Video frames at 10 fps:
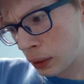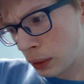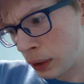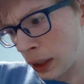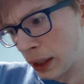
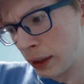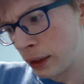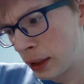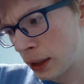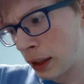yeah, and
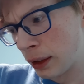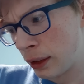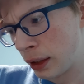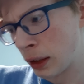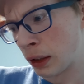then I
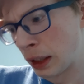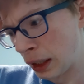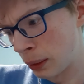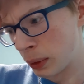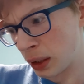think all that
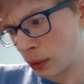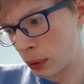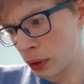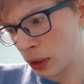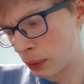happened. I
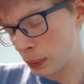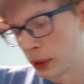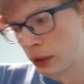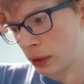woke up, but